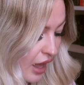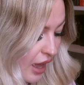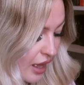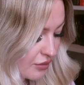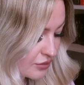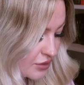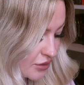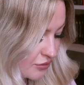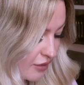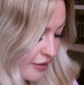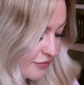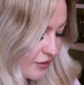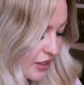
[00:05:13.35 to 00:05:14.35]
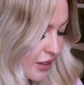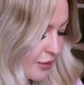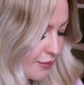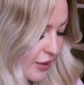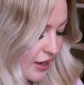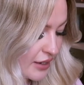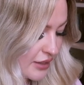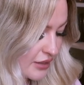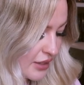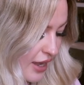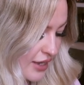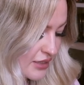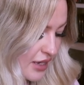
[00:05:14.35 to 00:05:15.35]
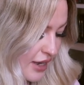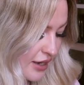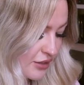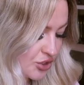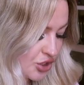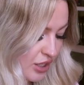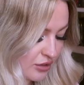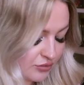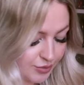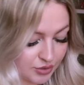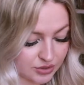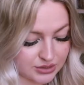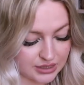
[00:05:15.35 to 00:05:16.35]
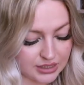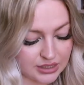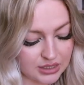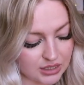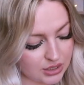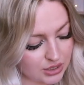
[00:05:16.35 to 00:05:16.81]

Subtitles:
al-Sarafi by S.A. Chakraborty.